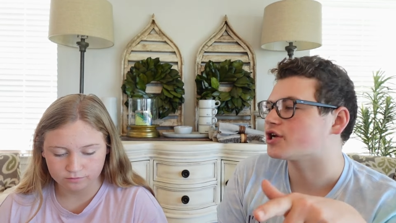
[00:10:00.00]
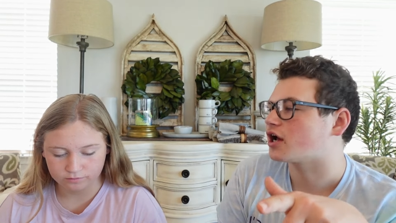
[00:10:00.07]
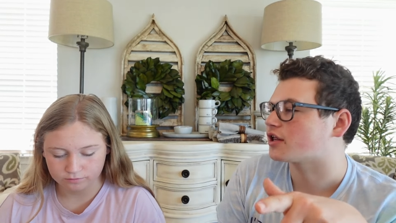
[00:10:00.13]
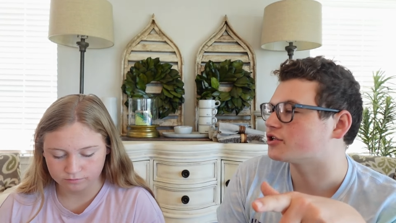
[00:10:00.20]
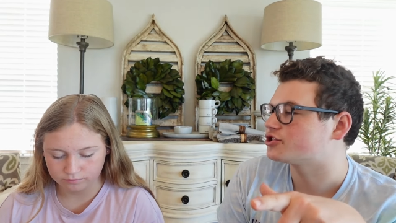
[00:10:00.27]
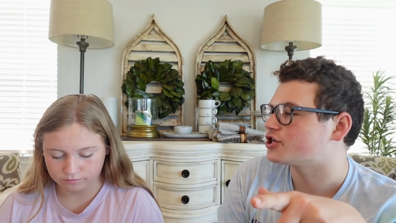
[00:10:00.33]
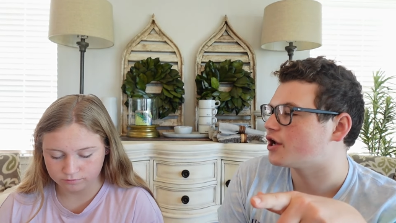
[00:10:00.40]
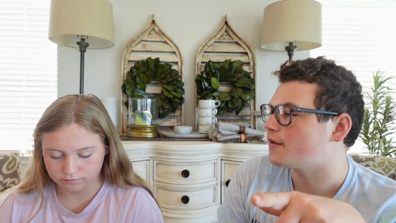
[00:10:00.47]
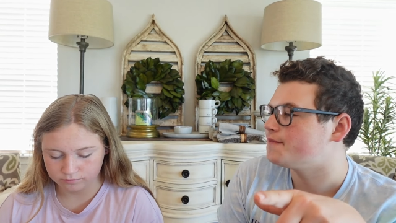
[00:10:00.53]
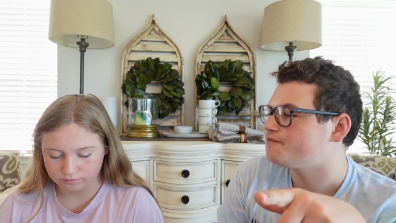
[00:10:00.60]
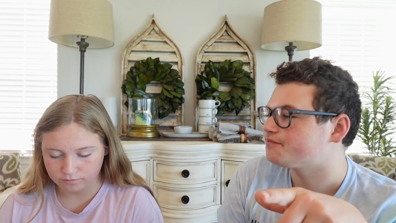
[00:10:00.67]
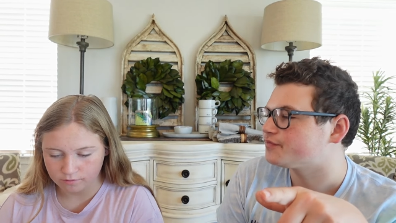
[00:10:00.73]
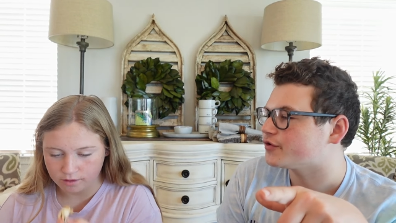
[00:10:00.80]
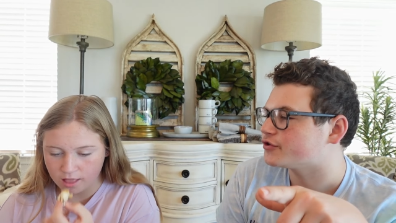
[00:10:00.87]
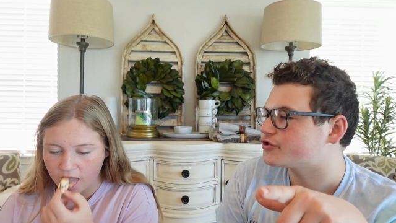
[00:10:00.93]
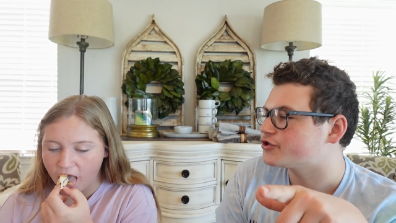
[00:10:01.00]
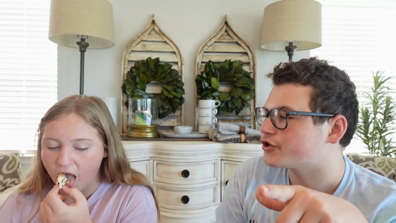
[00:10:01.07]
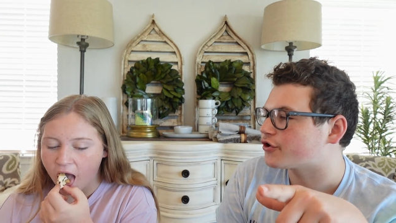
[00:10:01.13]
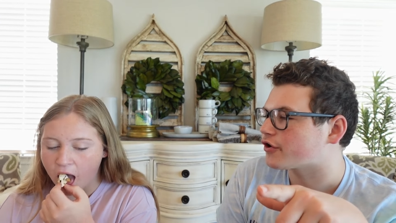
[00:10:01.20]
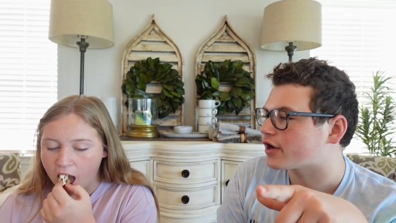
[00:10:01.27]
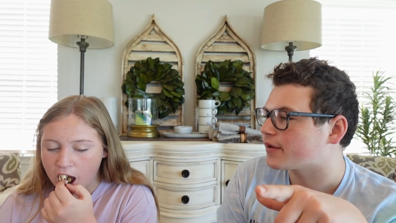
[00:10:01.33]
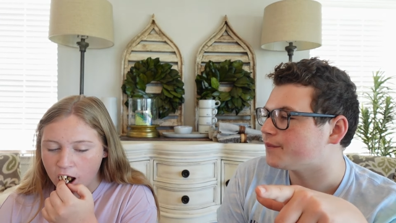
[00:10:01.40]
Speaker 1: chocolate chip. Don't you
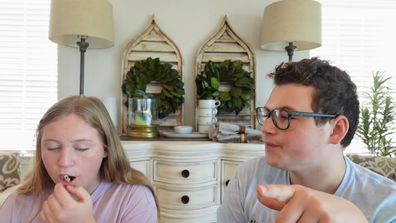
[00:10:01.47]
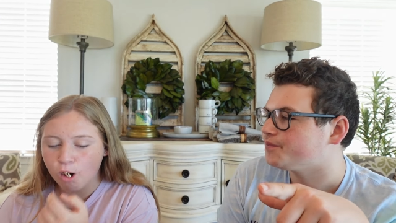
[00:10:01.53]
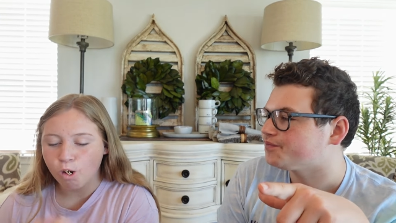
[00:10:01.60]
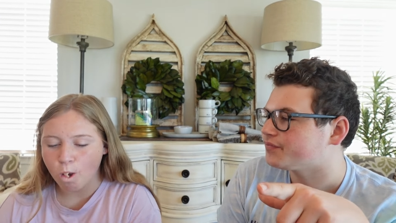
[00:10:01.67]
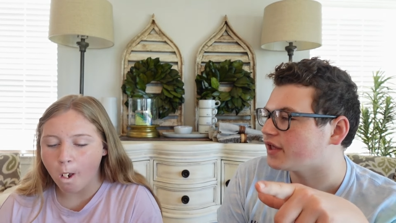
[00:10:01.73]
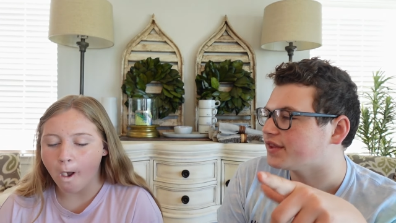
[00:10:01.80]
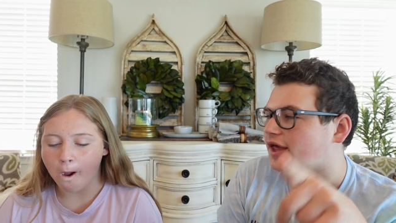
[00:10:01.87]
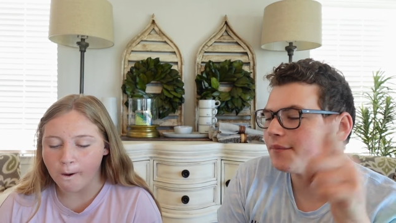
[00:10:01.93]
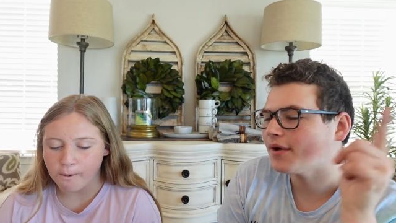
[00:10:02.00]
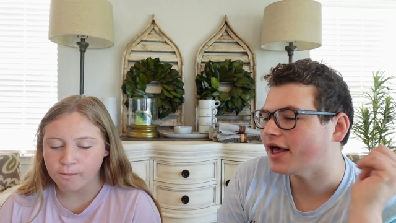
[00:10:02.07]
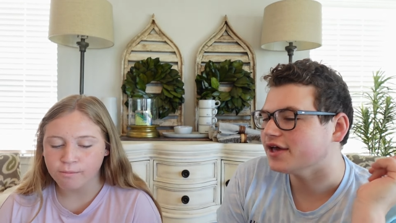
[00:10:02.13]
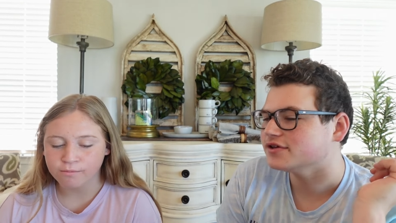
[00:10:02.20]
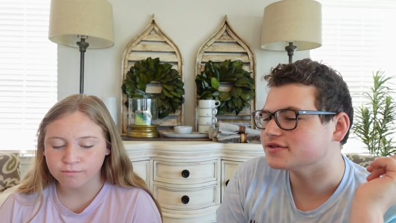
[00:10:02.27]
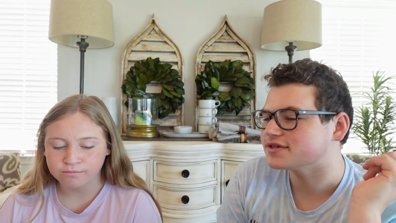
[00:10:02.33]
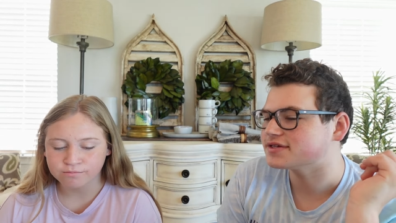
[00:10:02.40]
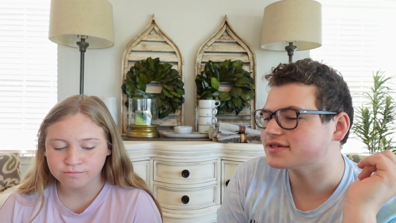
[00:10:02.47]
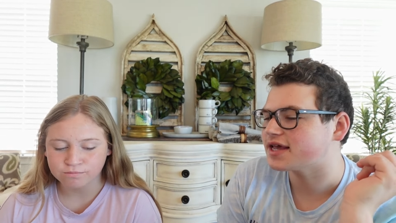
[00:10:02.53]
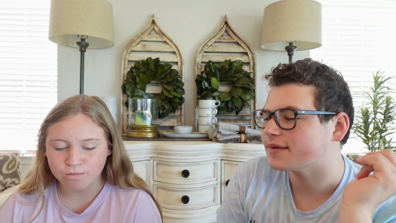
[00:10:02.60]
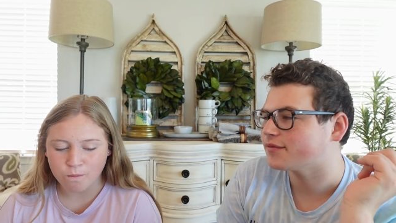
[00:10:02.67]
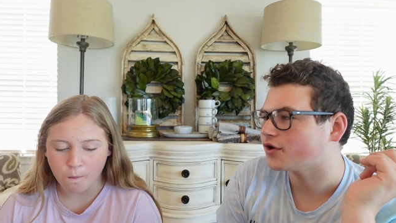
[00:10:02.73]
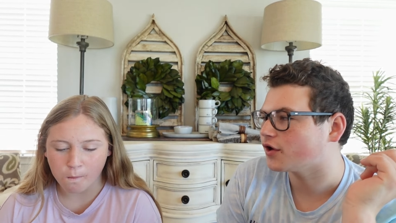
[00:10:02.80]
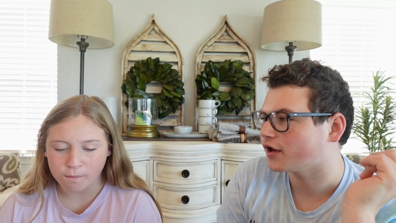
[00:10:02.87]
agree? Like they probably use the
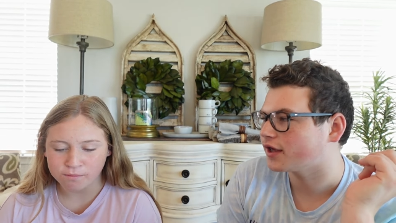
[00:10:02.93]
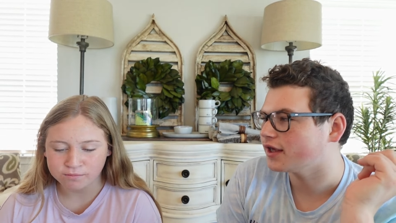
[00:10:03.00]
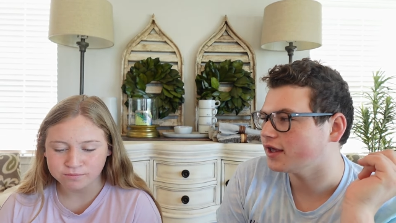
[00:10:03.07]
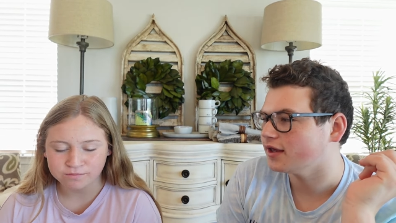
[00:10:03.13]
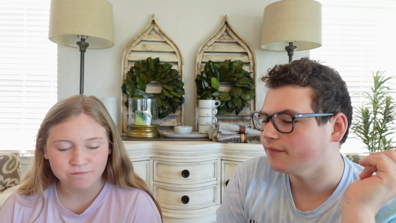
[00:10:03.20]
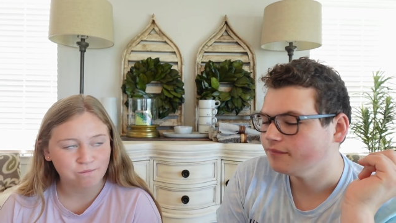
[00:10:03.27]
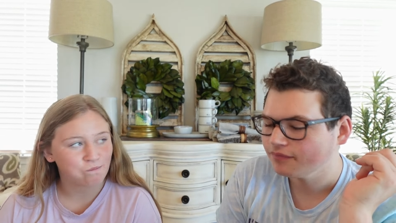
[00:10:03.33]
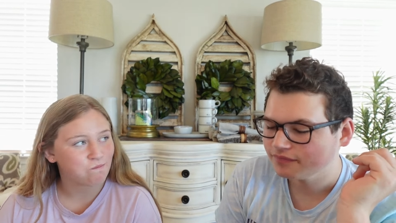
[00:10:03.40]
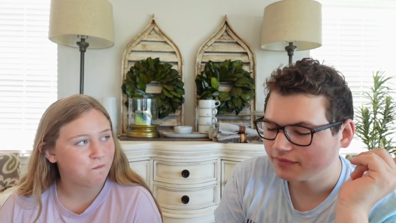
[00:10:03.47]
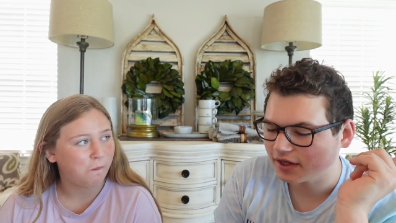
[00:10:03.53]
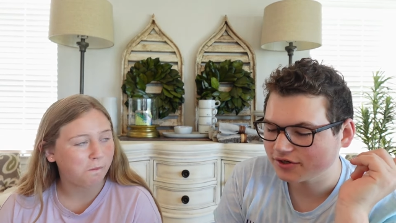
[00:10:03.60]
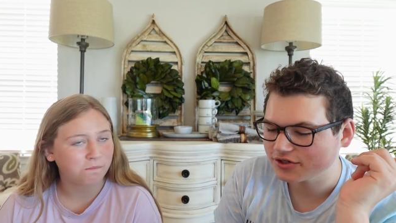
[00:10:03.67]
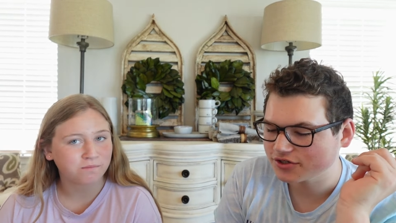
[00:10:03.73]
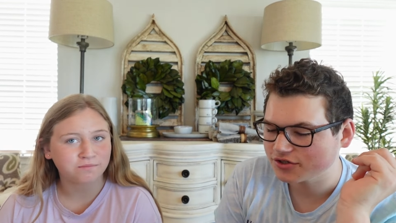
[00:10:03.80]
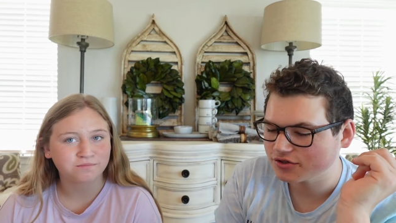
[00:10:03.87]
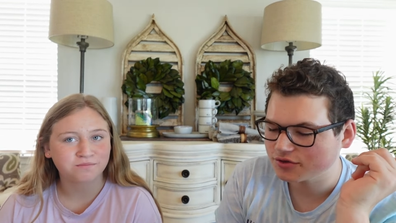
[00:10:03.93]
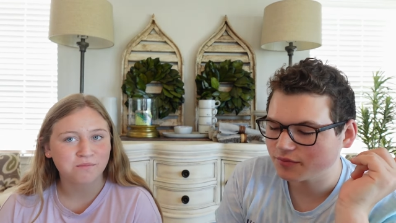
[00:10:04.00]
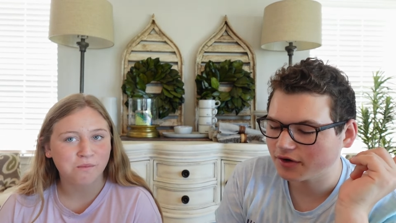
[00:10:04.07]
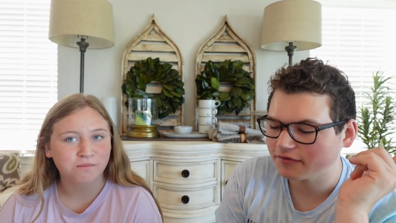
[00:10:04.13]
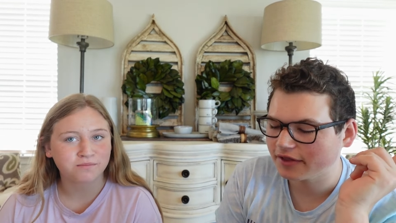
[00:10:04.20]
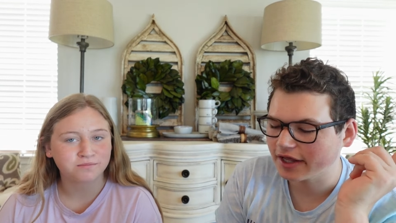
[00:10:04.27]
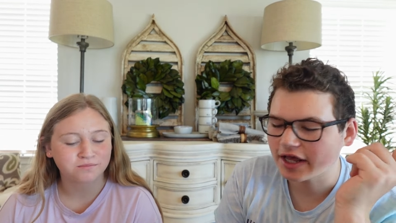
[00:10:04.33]
same cookie. They just use
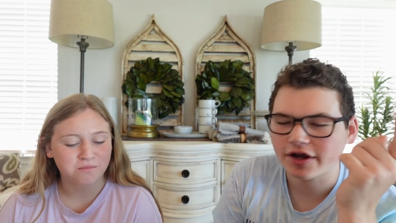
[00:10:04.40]
more of like